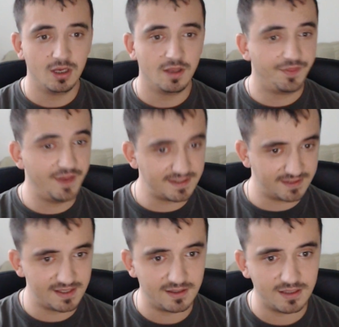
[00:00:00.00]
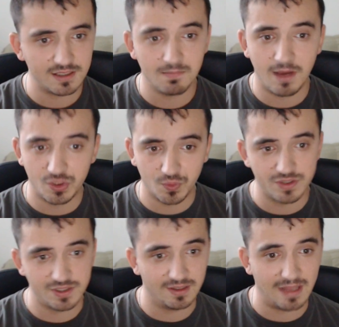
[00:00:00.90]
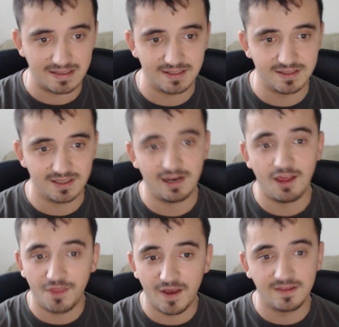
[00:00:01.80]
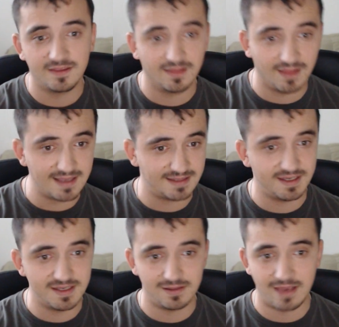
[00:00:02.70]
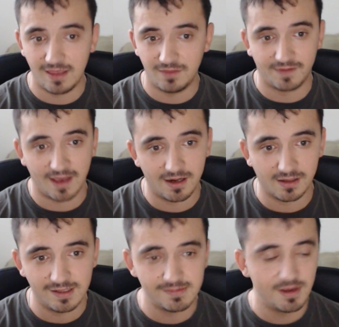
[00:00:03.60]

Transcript: This season is much worse than last season, and I thought that the last season, End of Cataclysm,